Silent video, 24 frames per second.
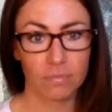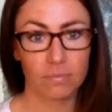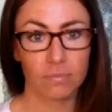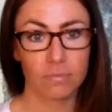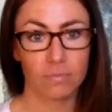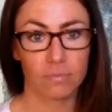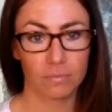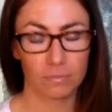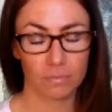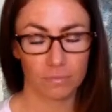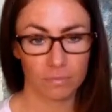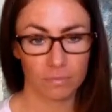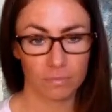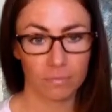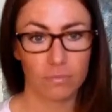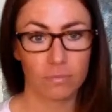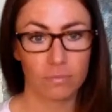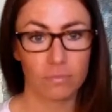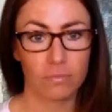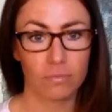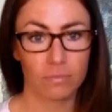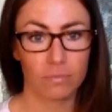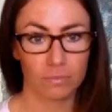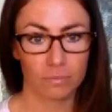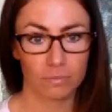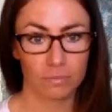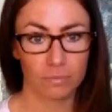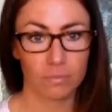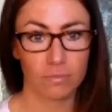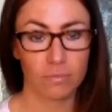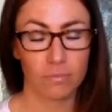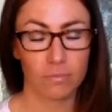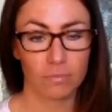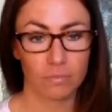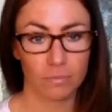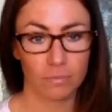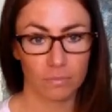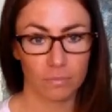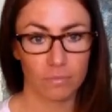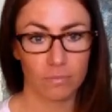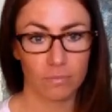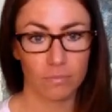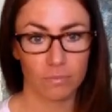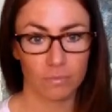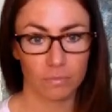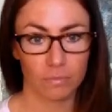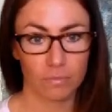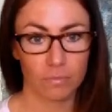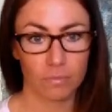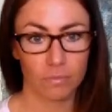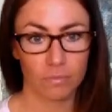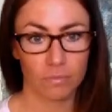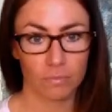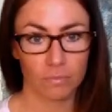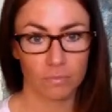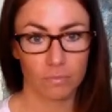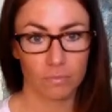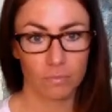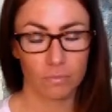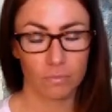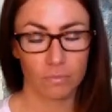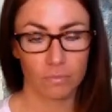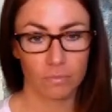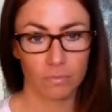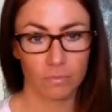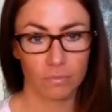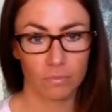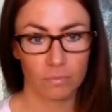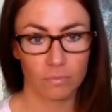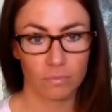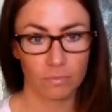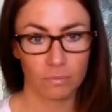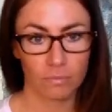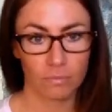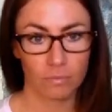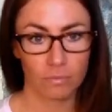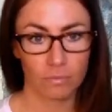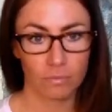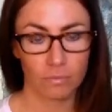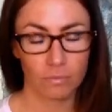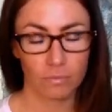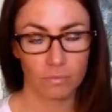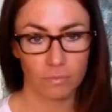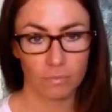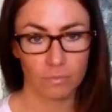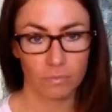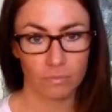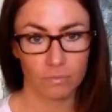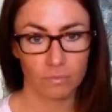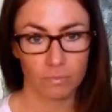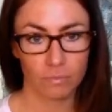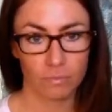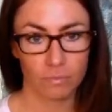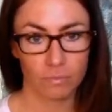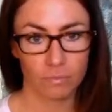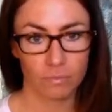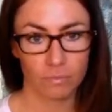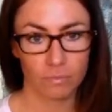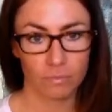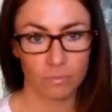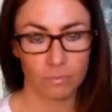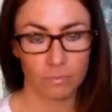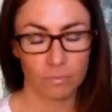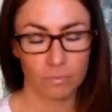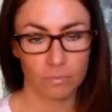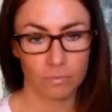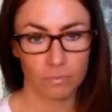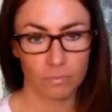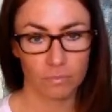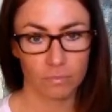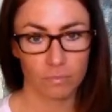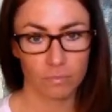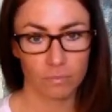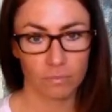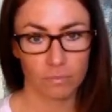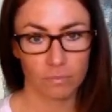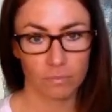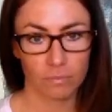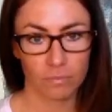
The person shown says nothing.